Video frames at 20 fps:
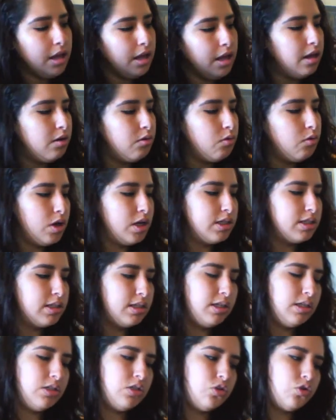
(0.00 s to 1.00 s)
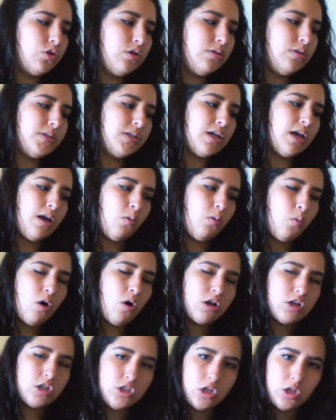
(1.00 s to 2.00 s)
in restless dreams I
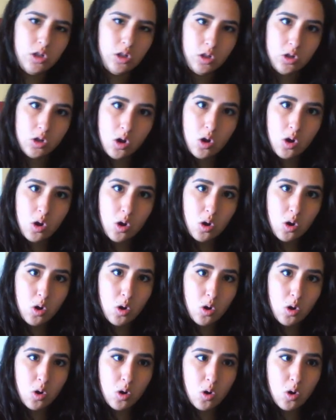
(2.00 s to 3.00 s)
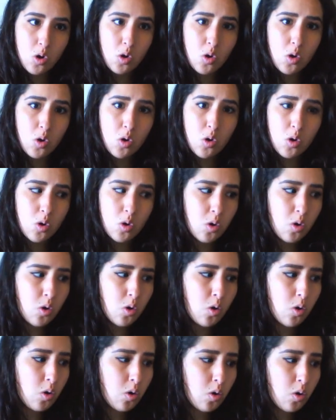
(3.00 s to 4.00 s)
walked
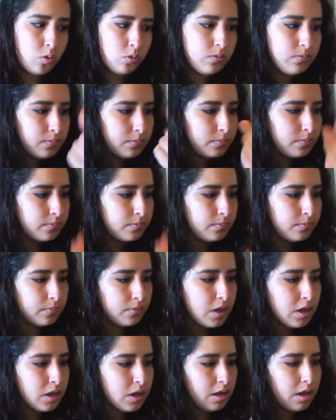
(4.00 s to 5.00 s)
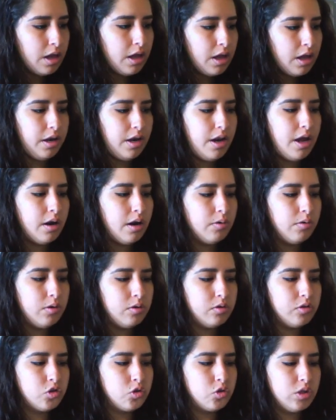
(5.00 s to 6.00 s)
alone.
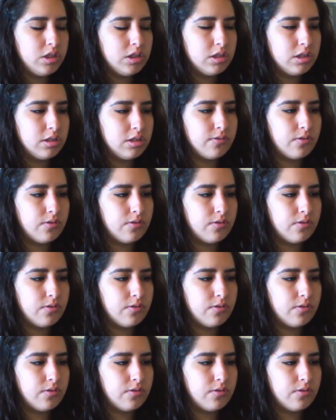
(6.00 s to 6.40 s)
Narrow streets